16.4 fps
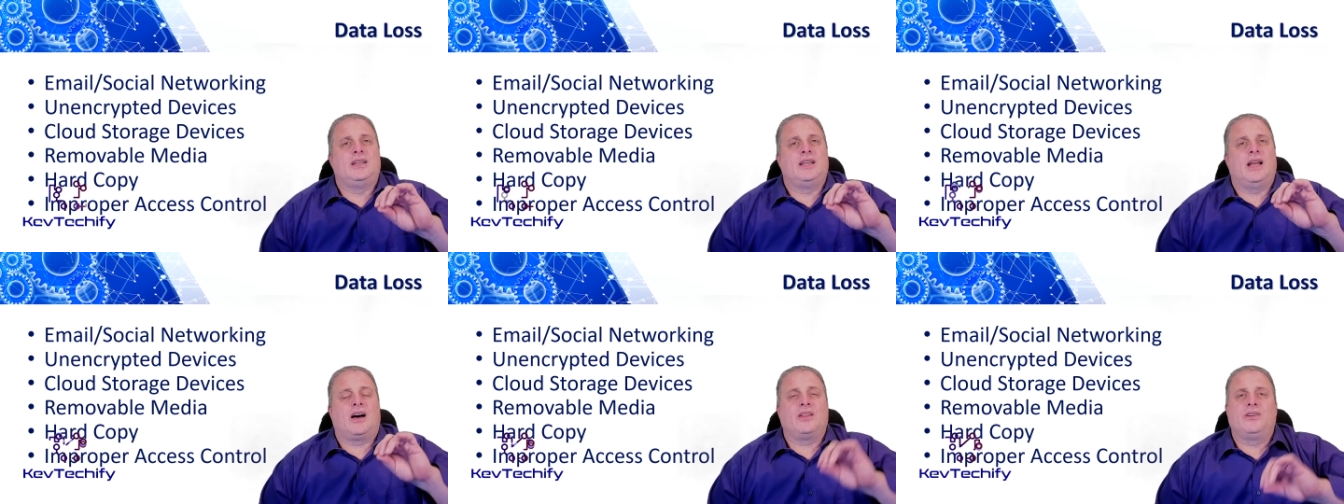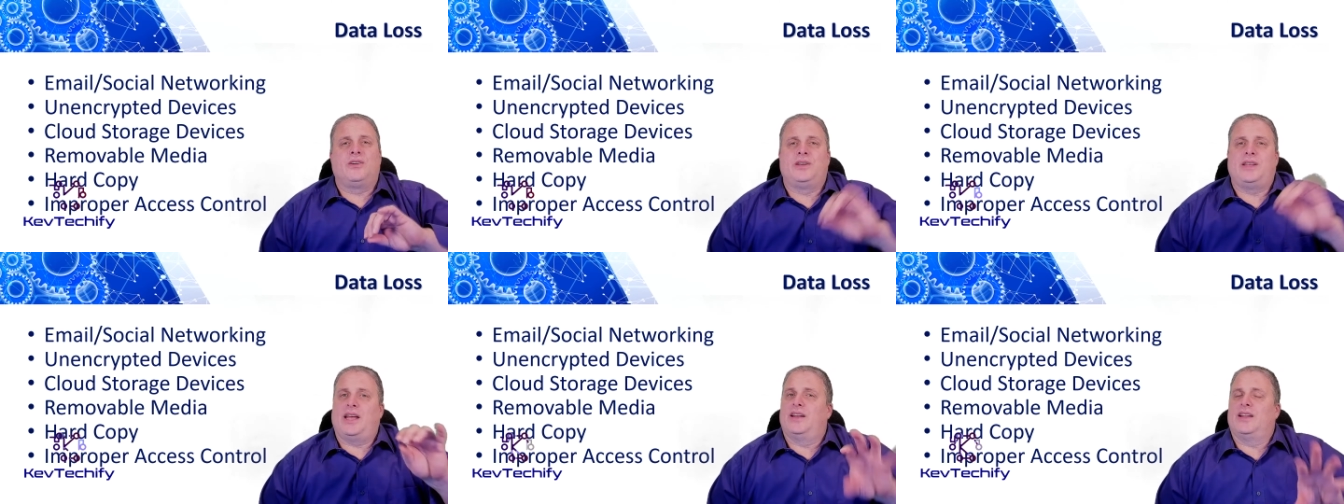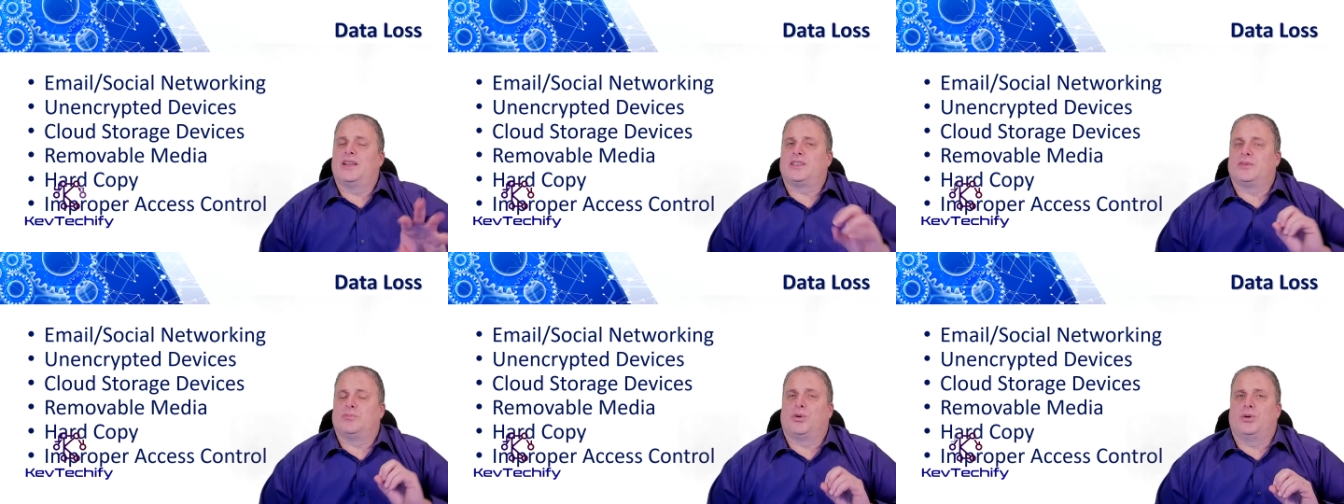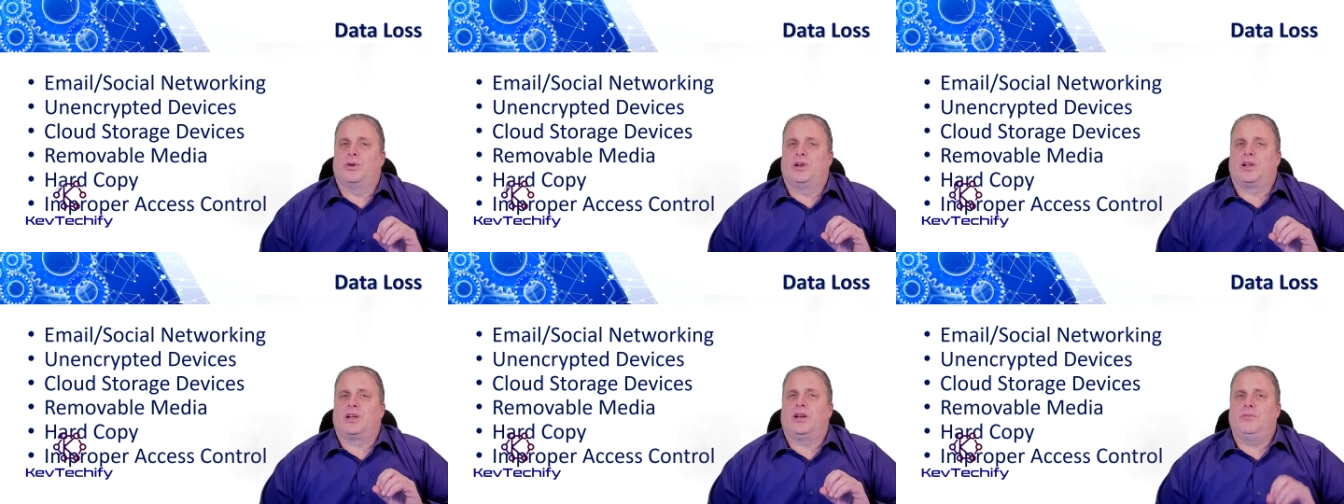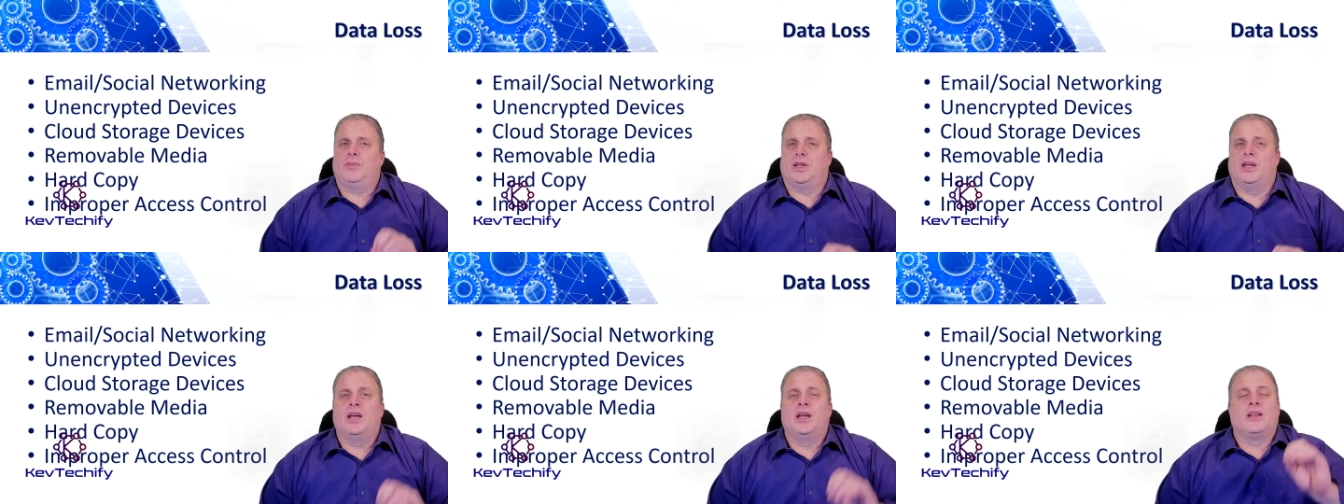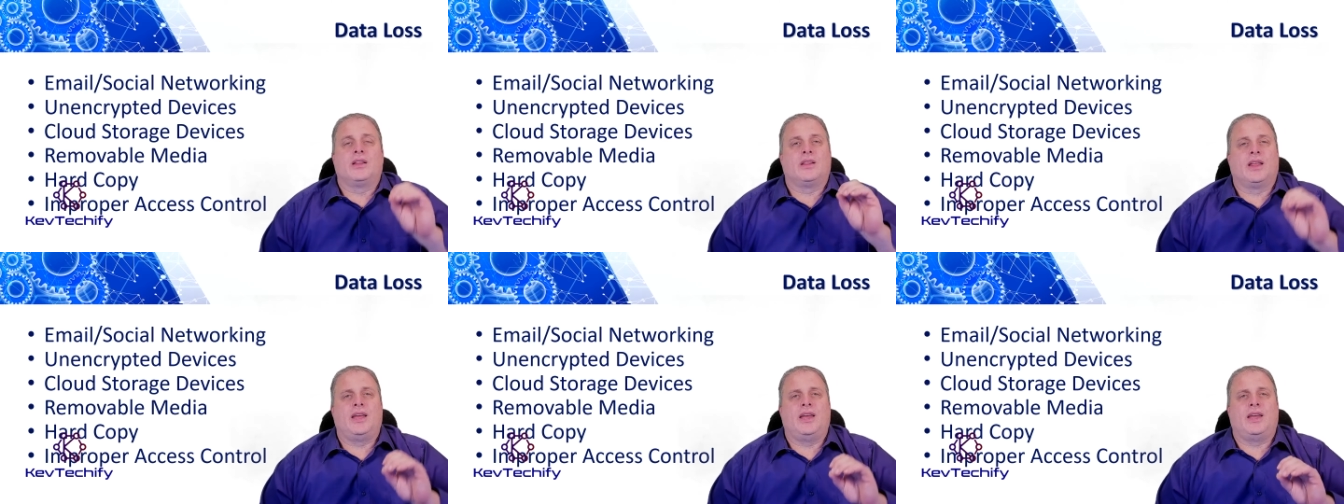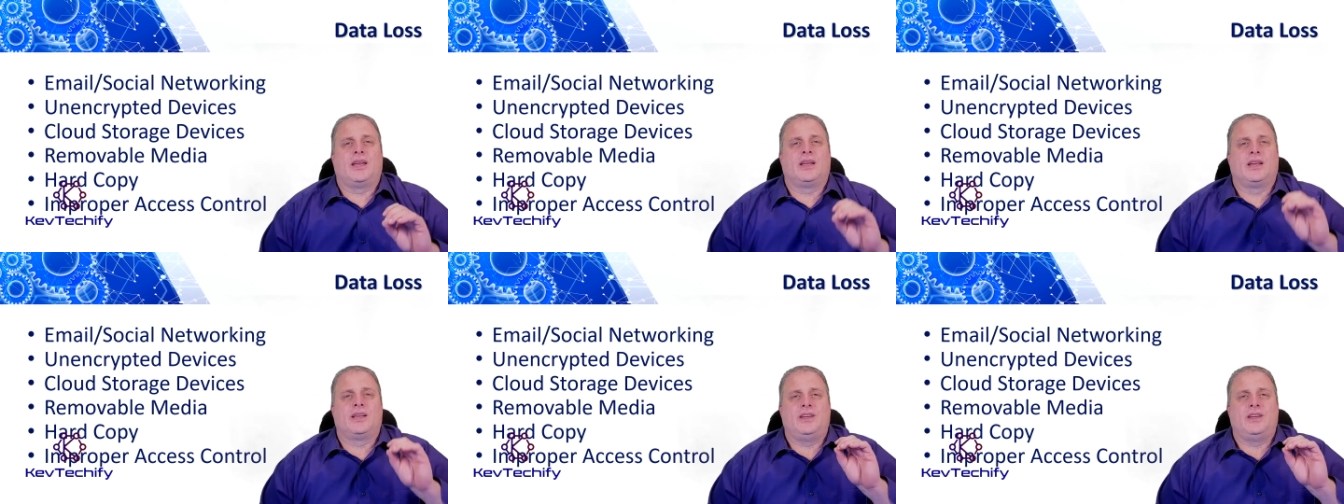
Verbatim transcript: other data that's important to the company, like